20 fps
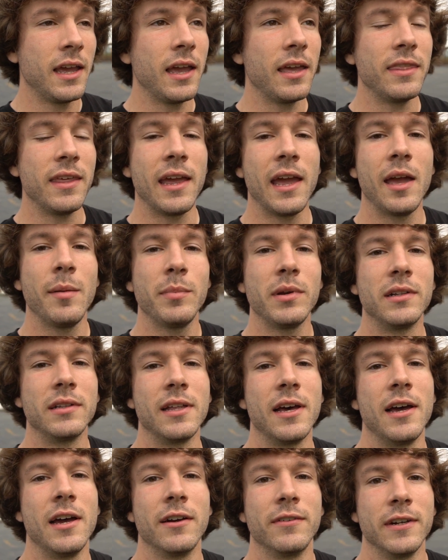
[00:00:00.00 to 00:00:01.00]
And they happen a
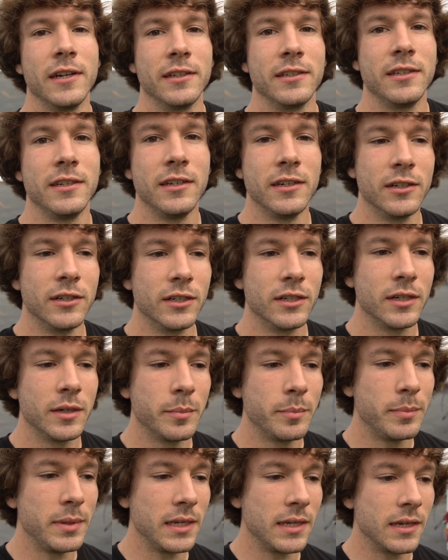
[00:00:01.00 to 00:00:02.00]
lot around here
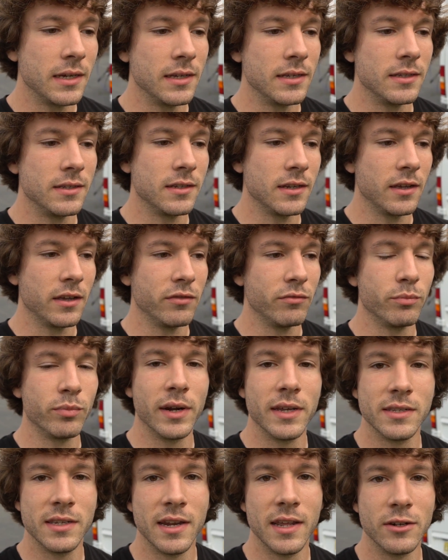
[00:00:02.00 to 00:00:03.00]
because of
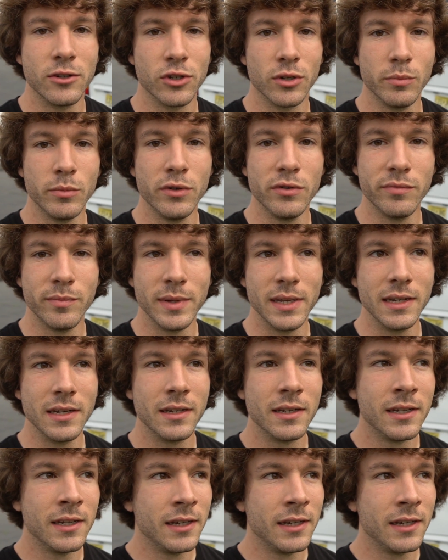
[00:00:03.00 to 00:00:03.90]
presidential movement.